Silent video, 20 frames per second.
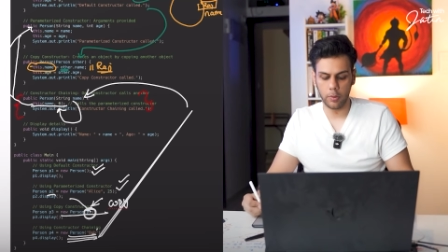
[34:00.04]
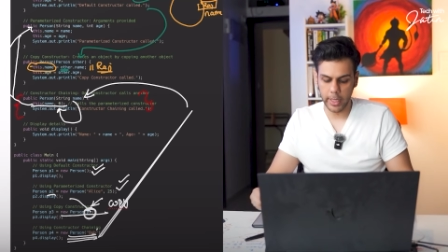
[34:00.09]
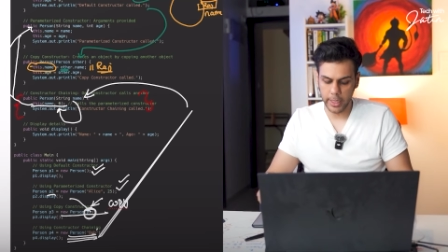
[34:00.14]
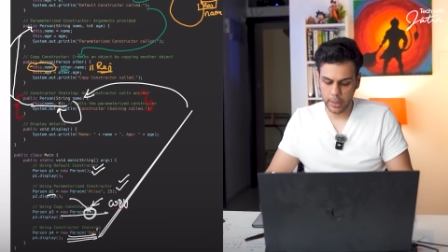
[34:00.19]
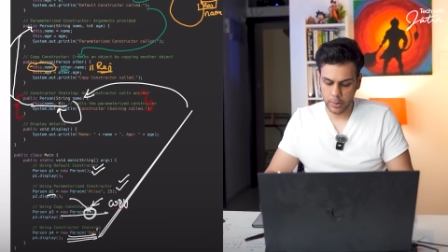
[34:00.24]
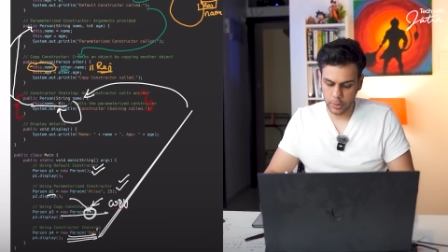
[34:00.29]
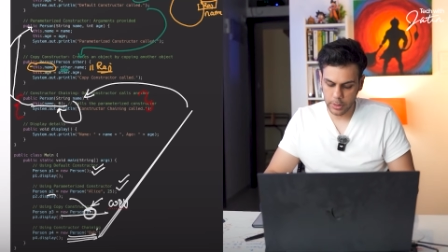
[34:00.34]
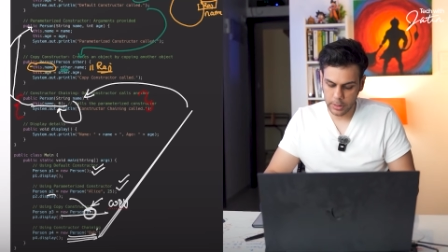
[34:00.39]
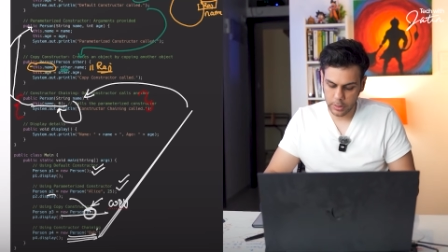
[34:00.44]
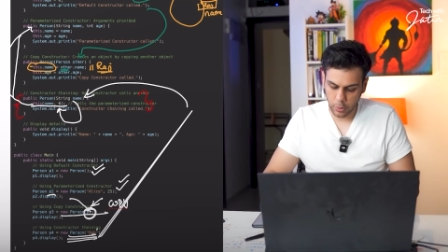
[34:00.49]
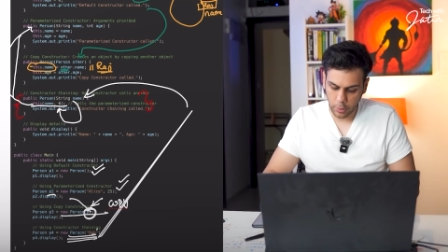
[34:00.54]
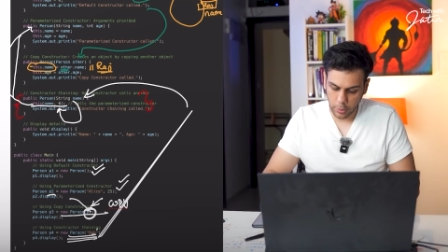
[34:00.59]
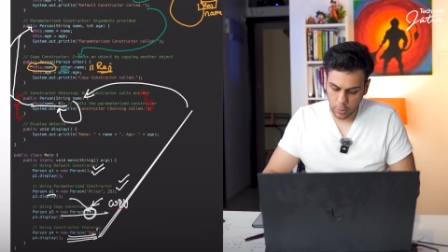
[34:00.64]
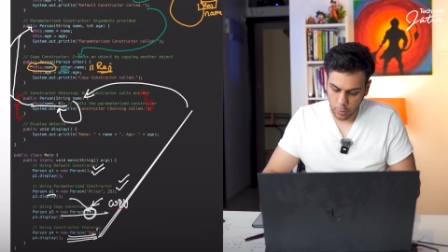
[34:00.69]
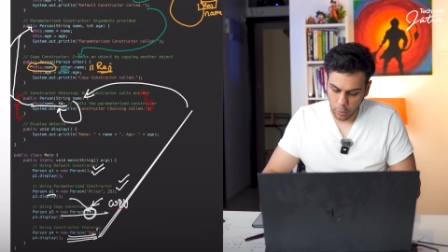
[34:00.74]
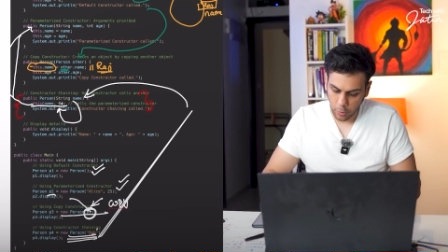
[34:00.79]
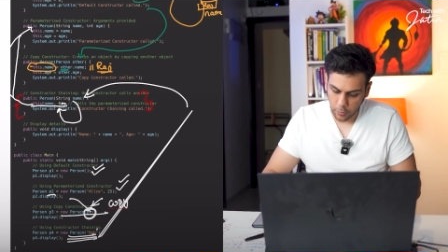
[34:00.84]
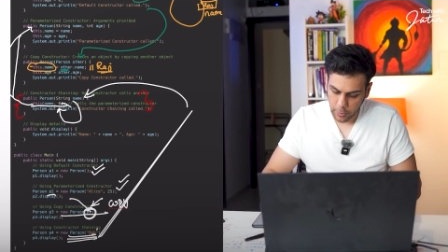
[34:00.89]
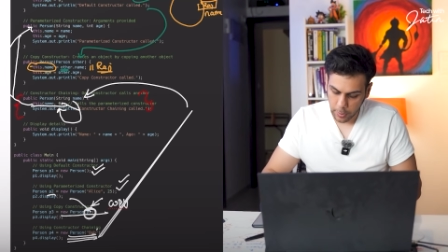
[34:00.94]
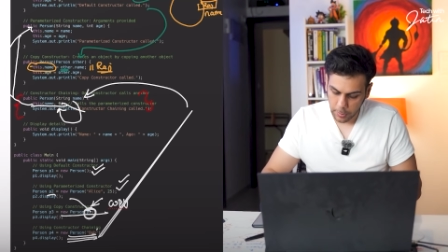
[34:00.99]
right. So it's going
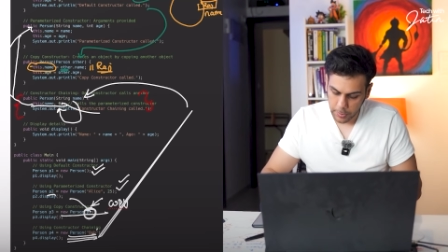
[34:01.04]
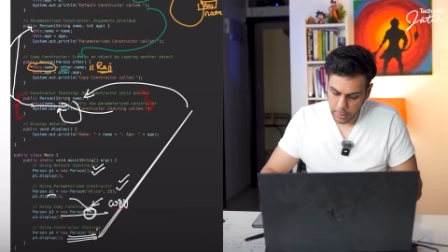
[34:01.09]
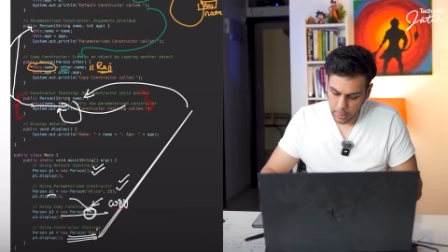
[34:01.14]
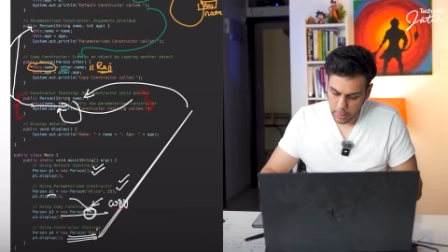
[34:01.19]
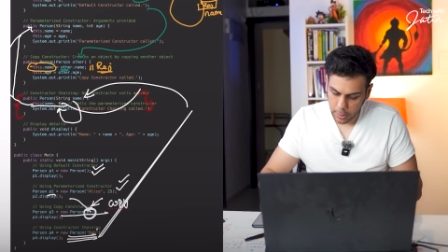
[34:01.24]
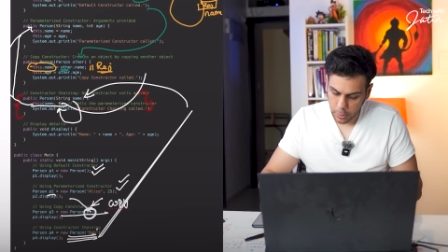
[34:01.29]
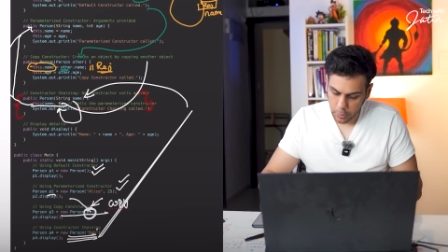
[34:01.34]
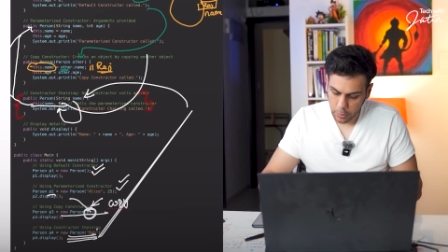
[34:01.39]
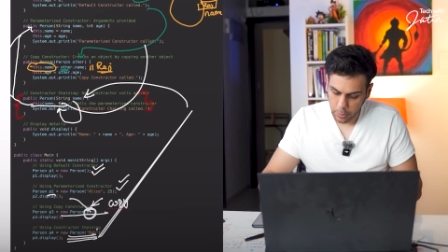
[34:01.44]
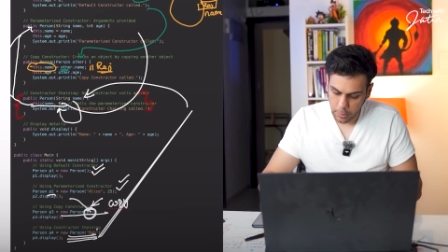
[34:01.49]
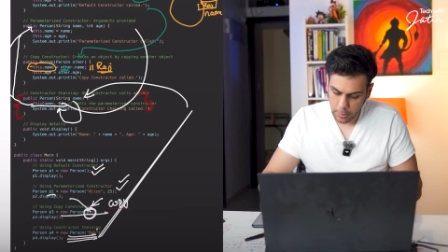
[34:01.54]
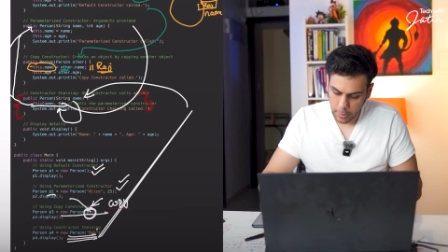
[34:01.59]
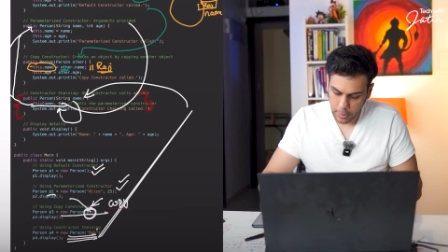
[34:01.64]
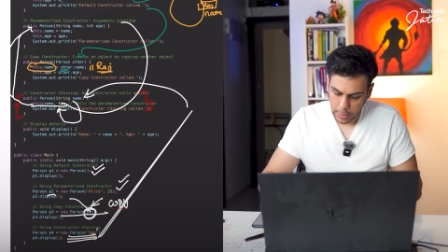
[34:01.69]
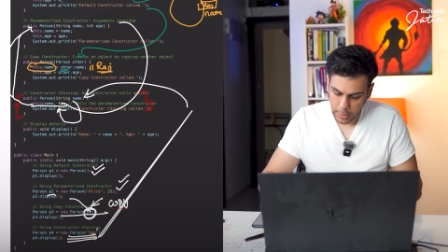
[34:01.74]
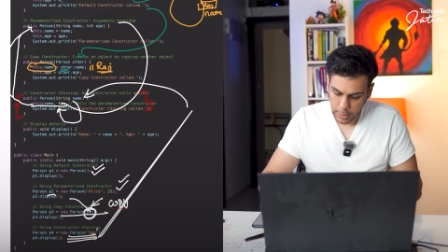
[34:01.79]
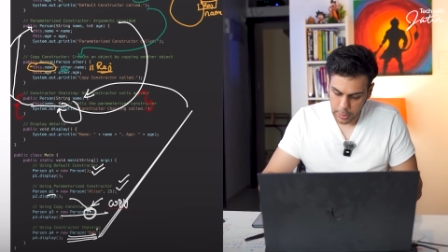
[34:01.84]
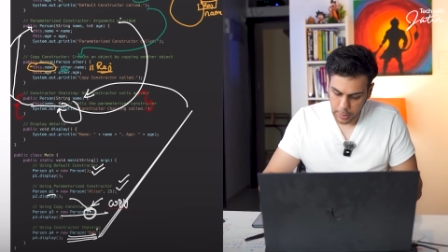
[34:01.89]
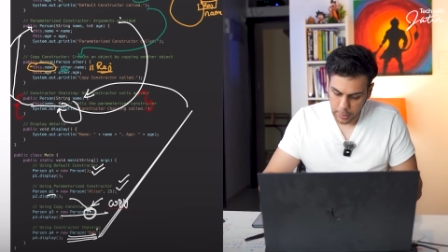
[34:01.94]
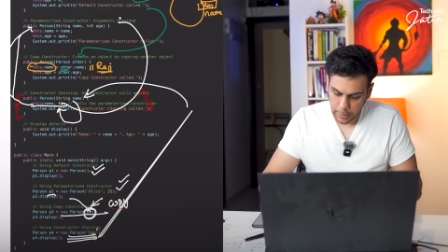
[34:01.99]
to go from here to
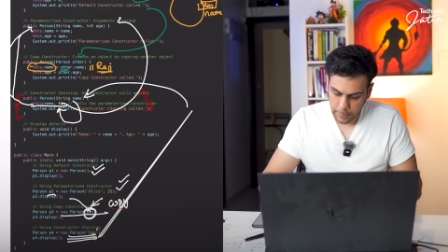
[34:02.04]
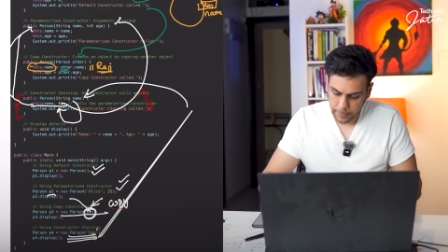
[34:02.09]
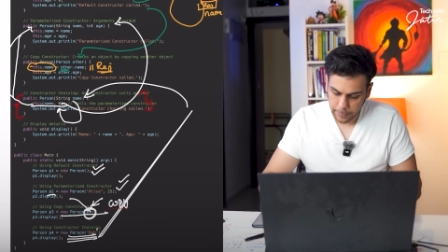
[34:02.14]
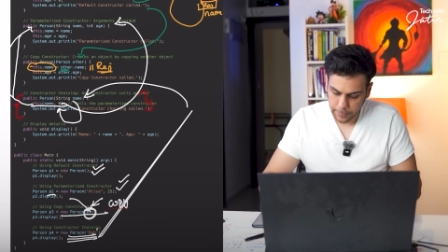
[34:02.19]
here.